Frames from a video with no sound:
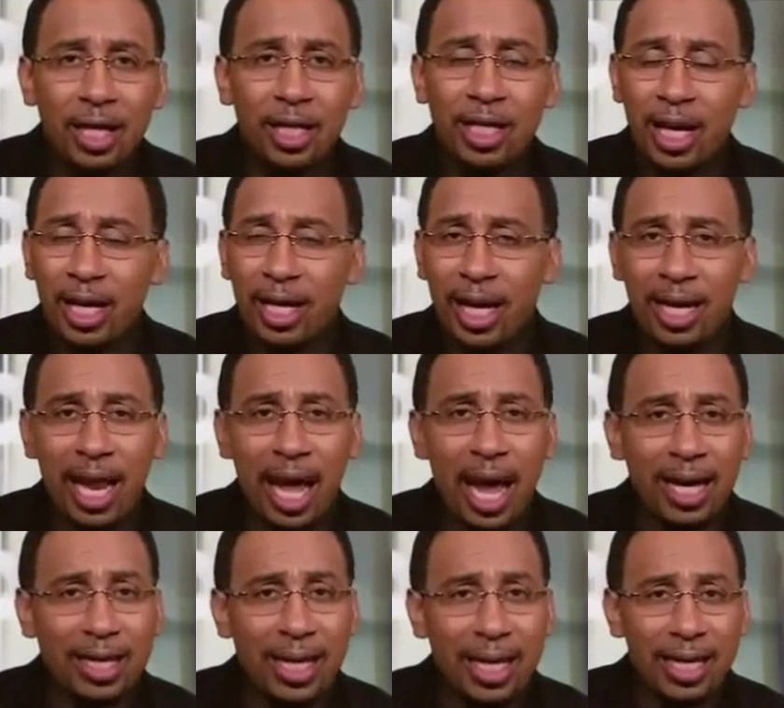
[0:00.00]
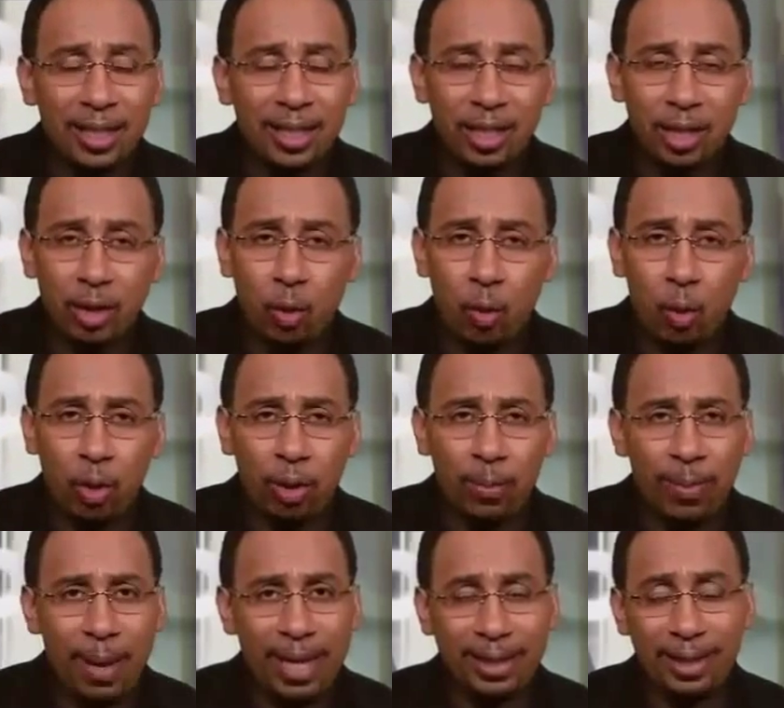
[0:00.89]
Yeah, they're not getting to the
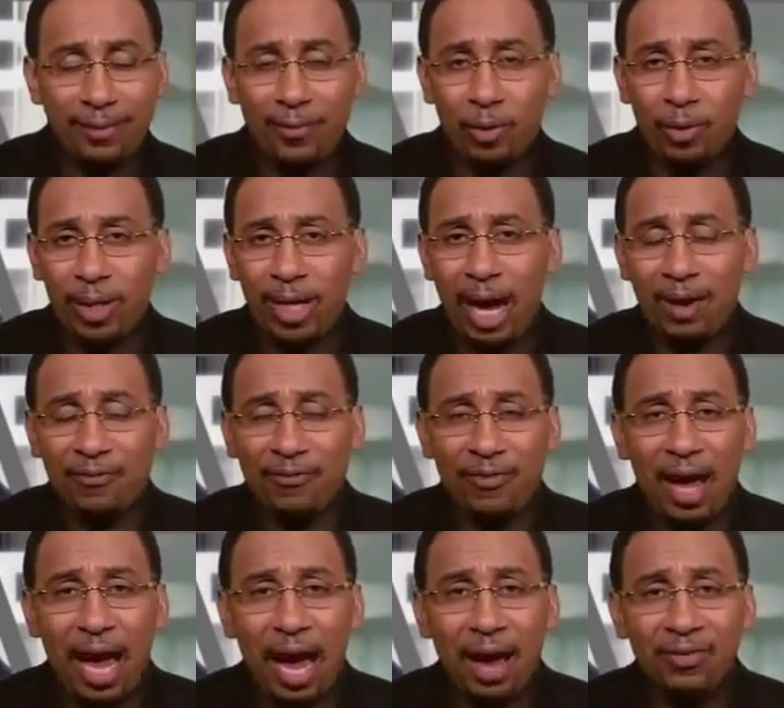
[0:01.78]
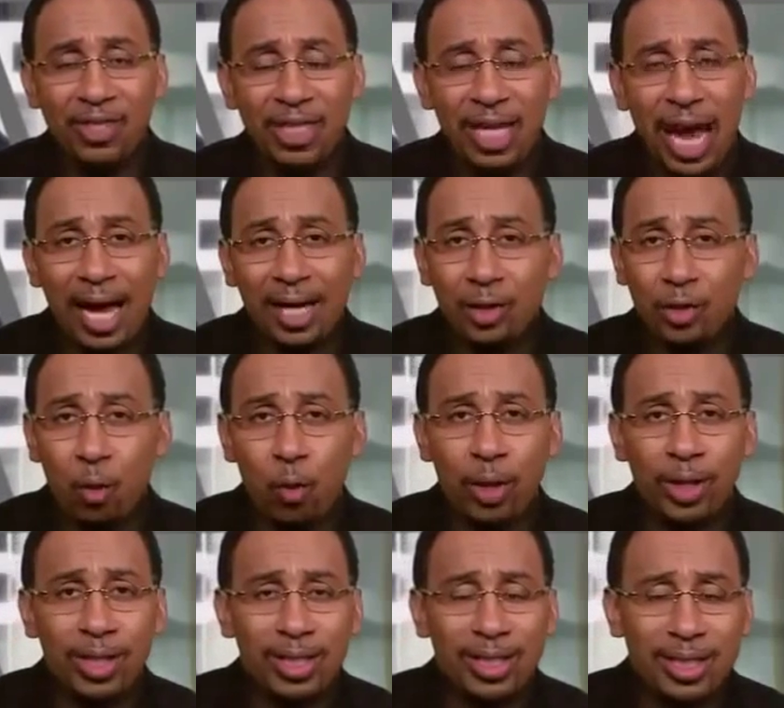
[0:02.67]
quarterback. They've only got 5 sacks
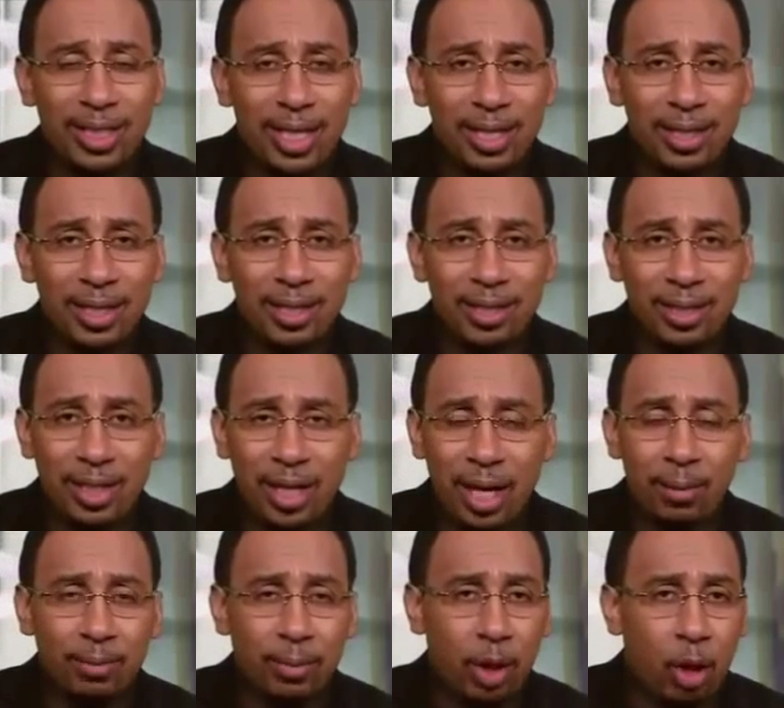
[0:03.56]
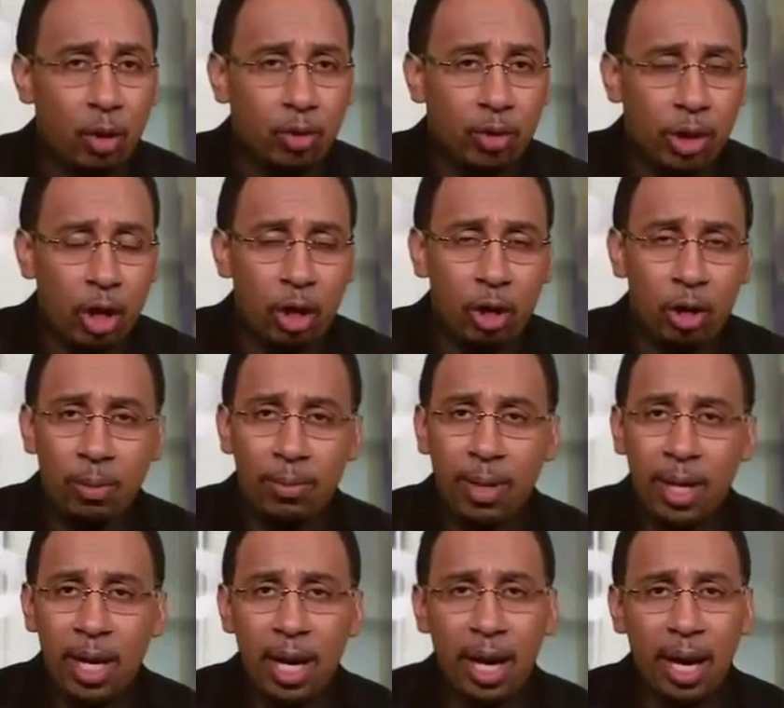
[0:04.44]
on the season, Skip, Coach
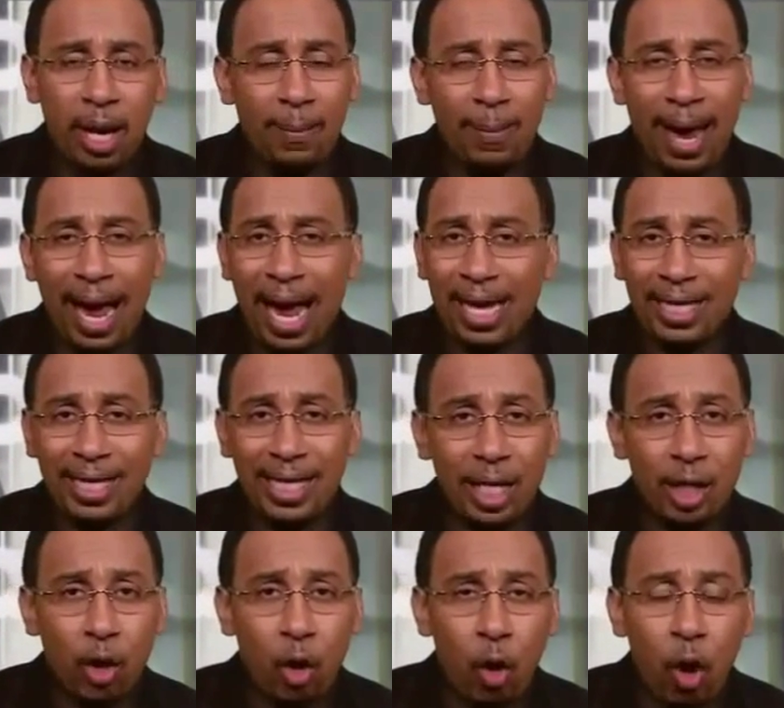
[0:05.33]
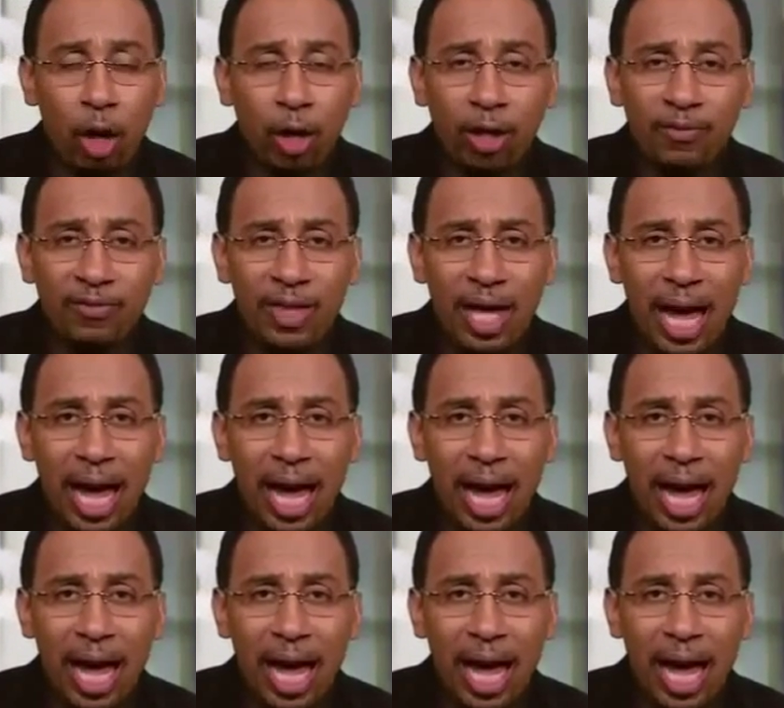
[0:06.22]
Herm. I get all of